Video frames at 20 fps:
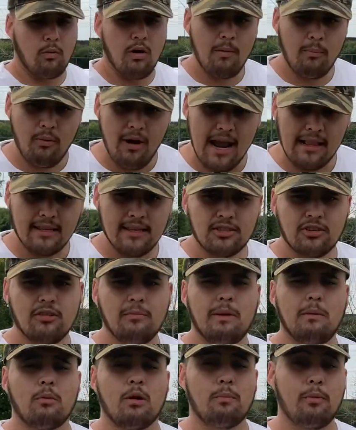practice, you're going to
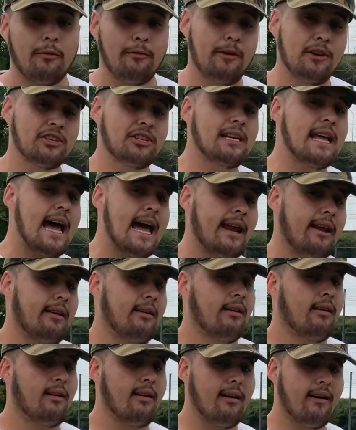be more proficient at it,
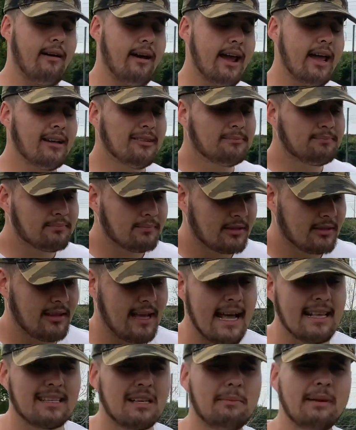all right? So
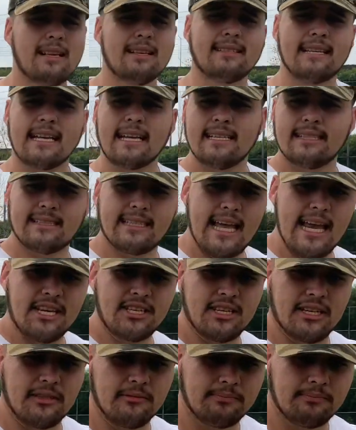that's going to be the second station.